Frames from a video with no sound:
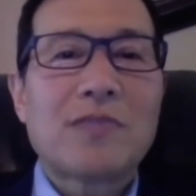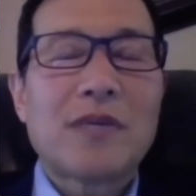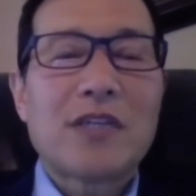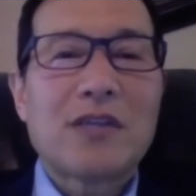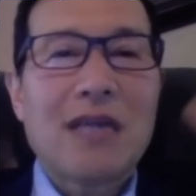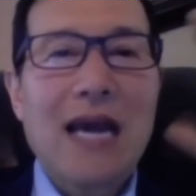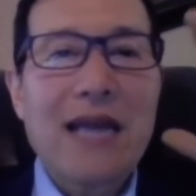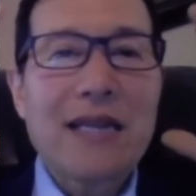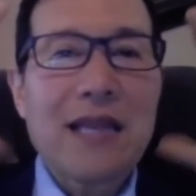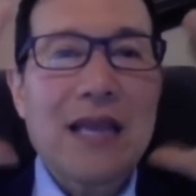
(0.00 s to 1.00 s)
but you're
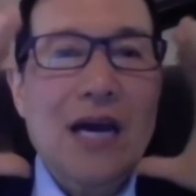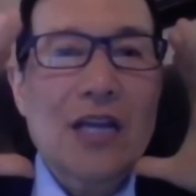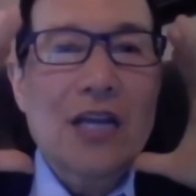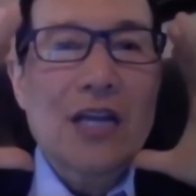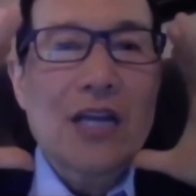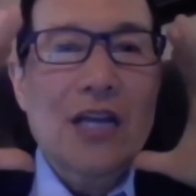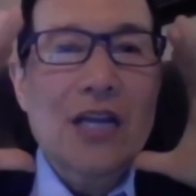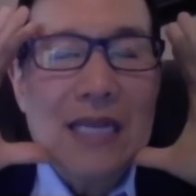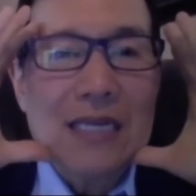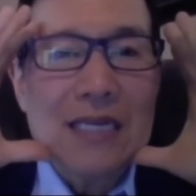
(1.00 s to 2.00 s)
not
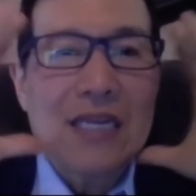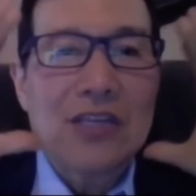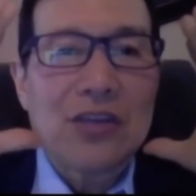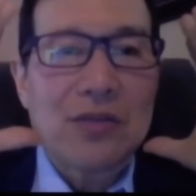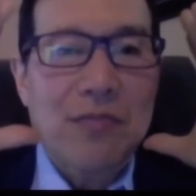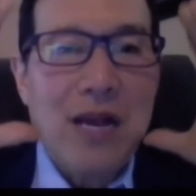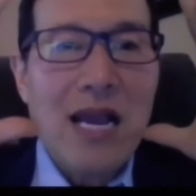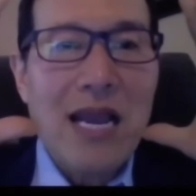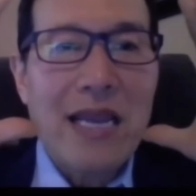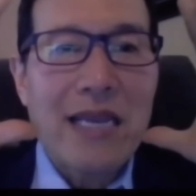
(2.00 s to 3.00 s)
understanding in your
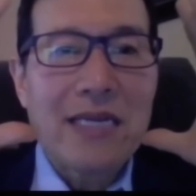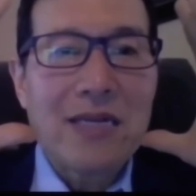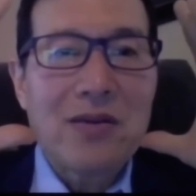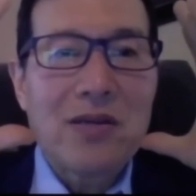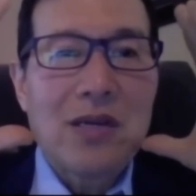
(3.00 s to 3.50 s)
mind